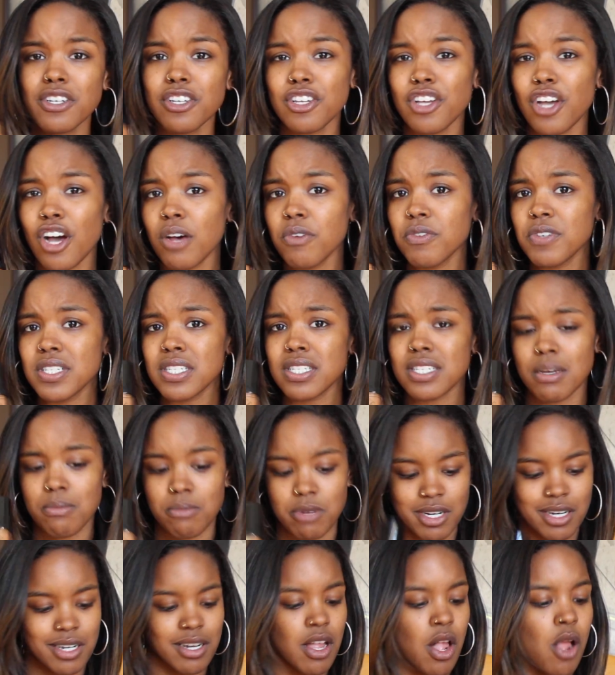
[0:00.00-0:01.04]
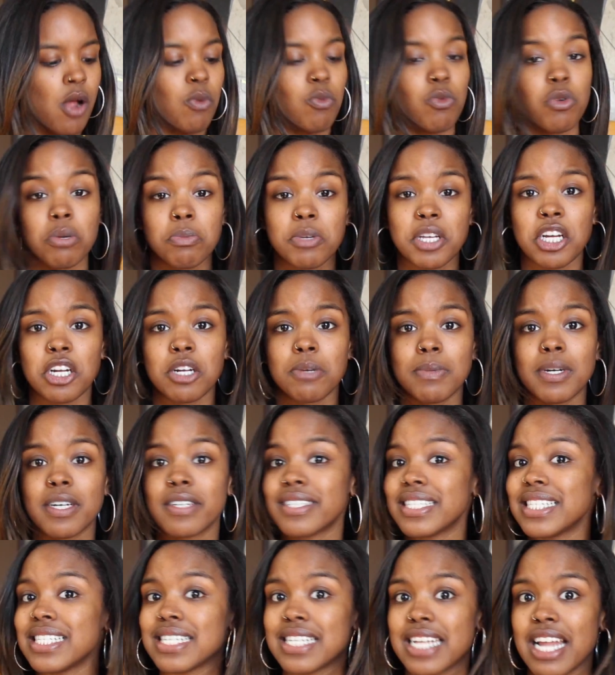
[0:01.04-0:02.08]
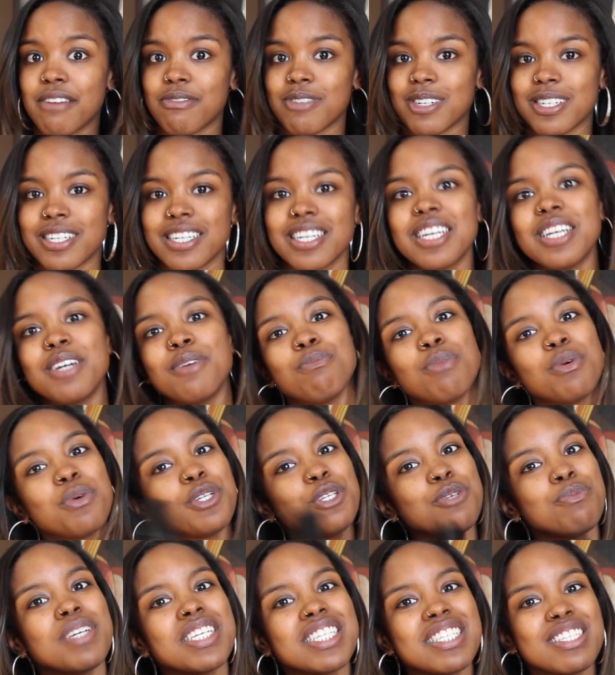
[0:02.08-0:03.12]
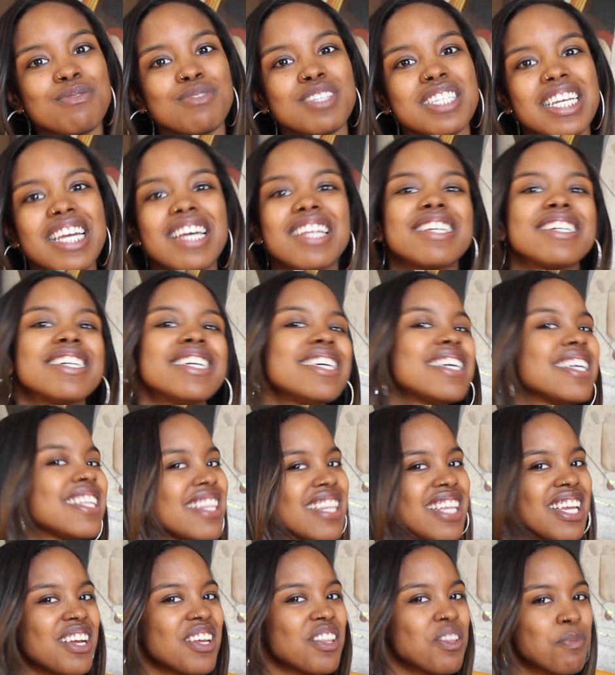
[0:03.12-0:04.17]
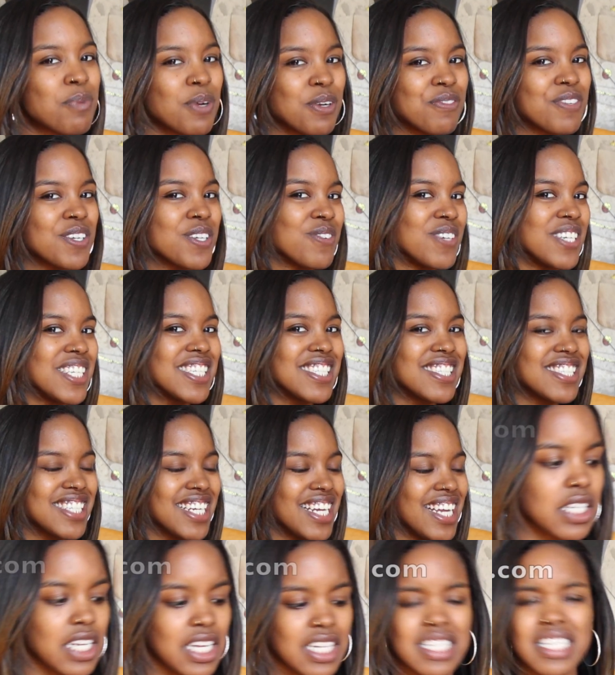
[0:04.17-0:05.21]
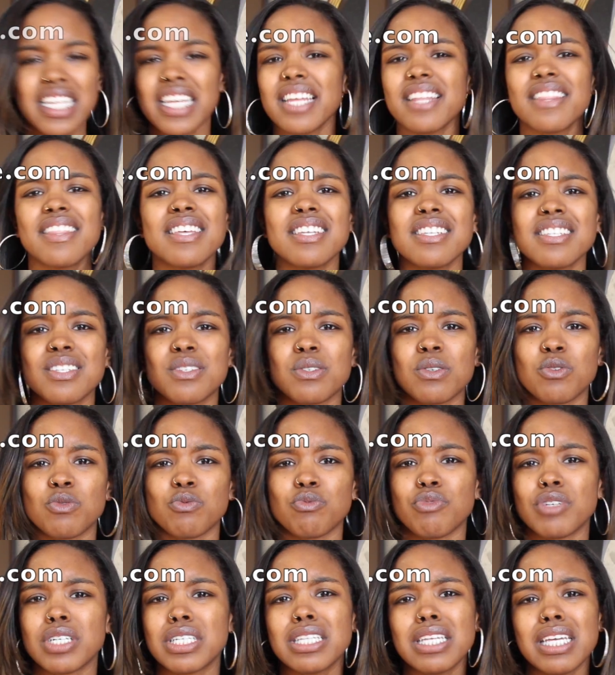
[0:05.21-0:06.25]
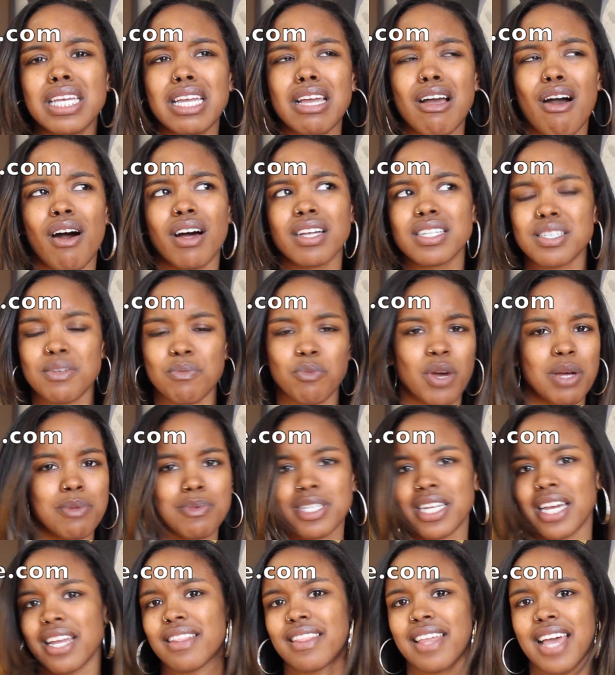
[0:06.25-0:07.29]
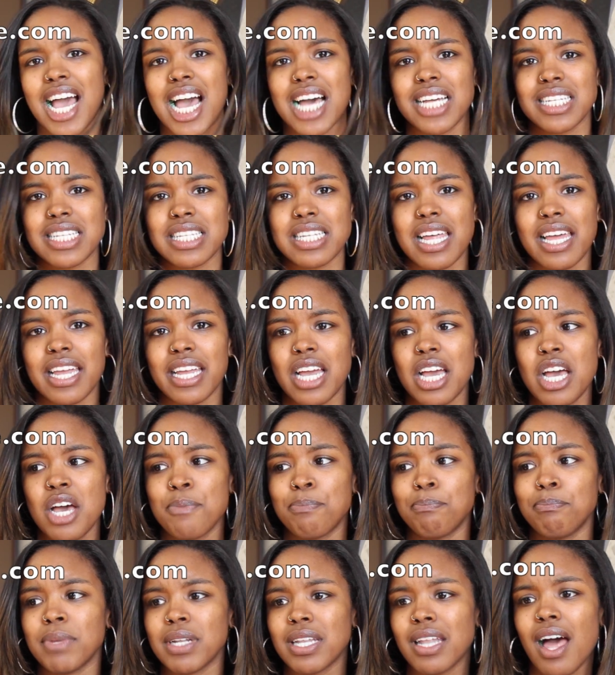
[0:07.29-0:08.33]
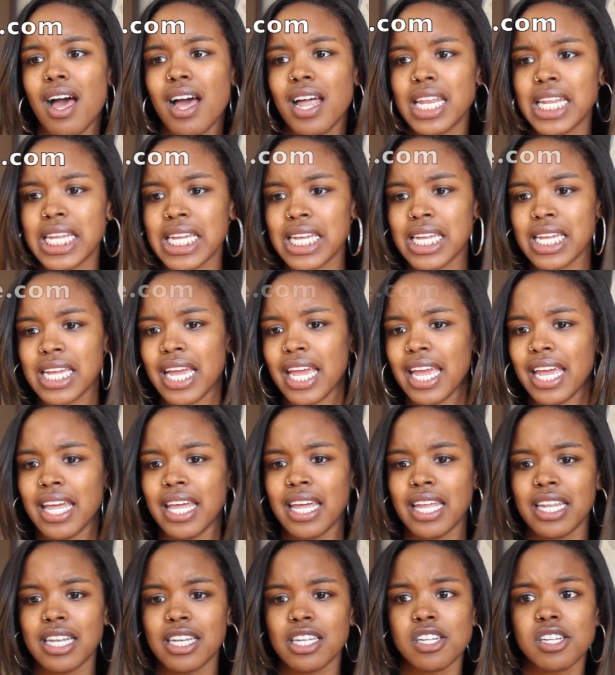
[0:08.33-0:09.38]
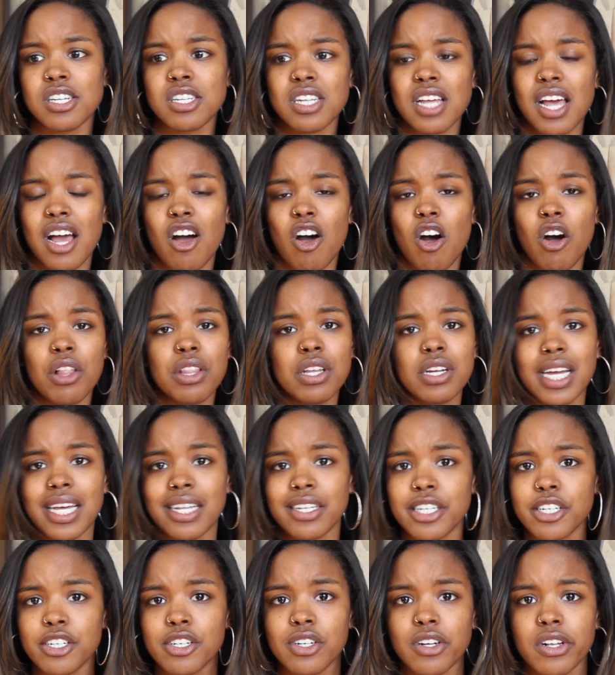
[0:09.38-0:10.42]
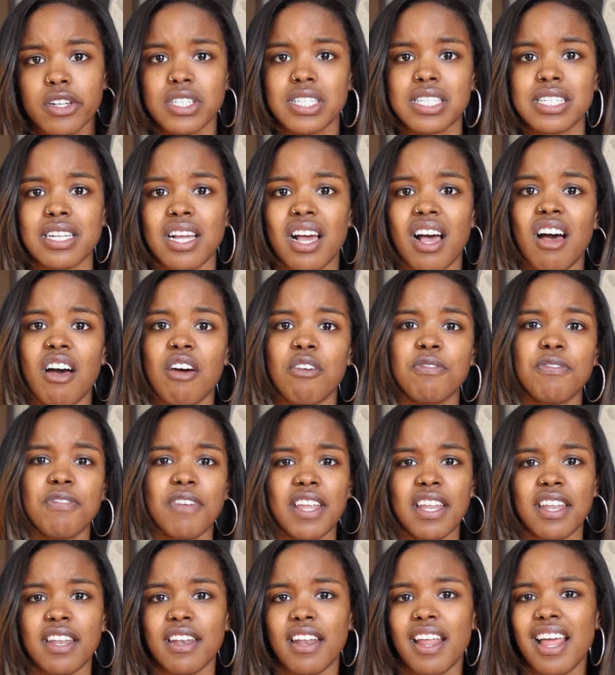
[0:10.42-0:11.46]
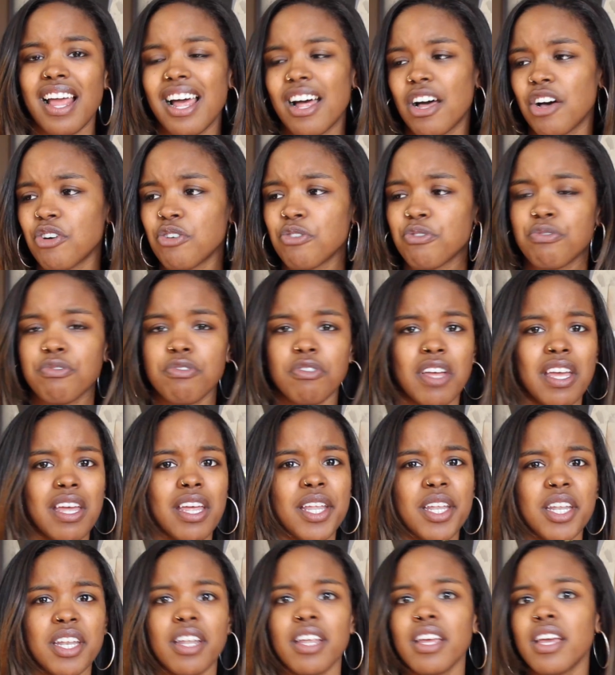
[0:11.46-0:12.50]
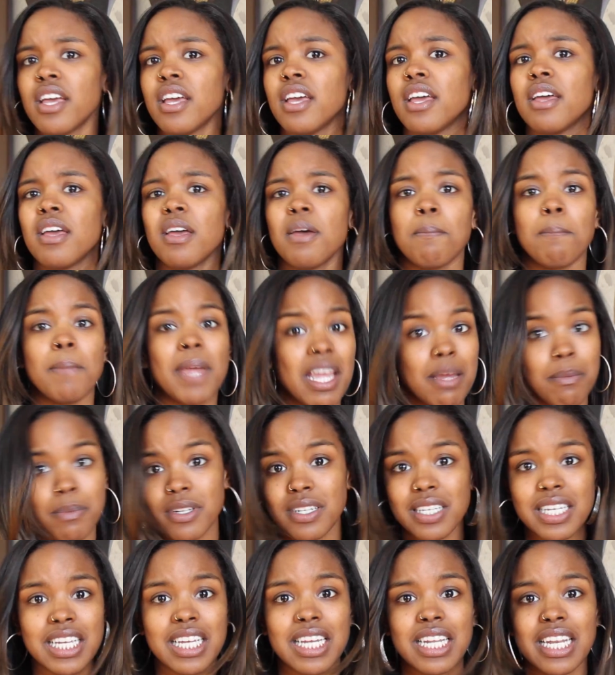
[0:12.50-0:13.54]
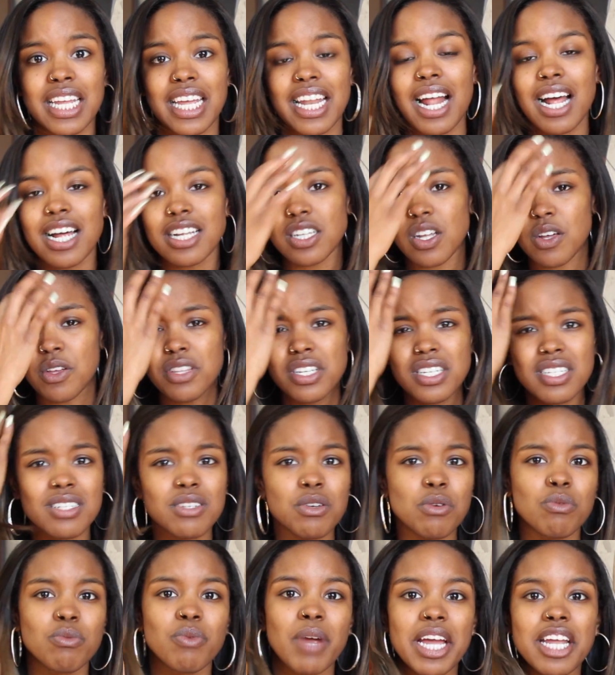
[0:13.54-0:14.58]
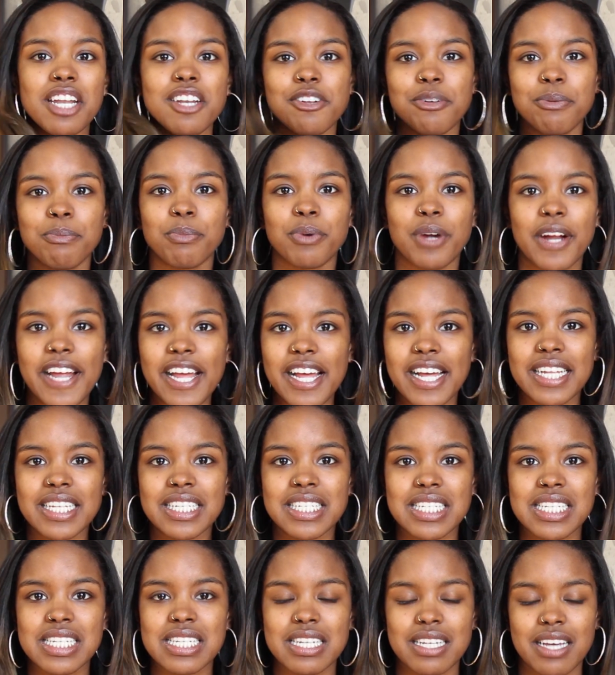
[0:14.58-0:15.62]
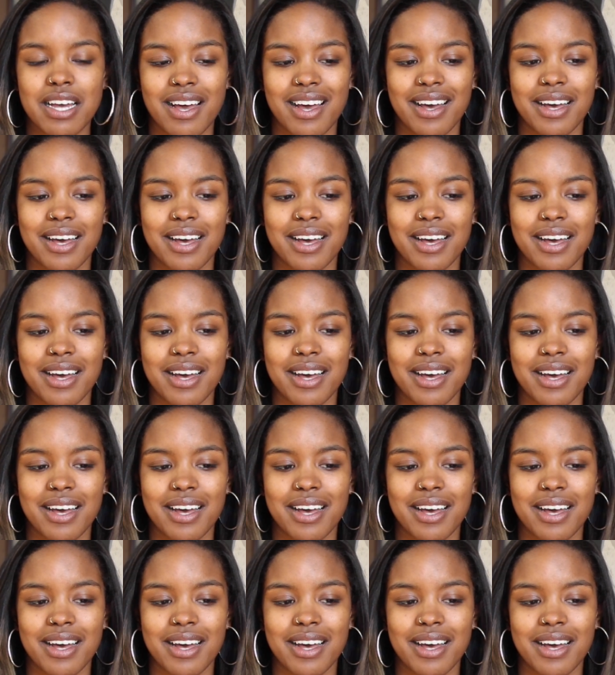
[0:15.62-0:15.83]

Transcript: coffee summer, warm caramel is never, but when you mix them together, they are the perfect winter shade. It's like this really awesome website that has like Milani and all the LA Girl stuff and e.l.f. and Maybelline. It has all these little random brands,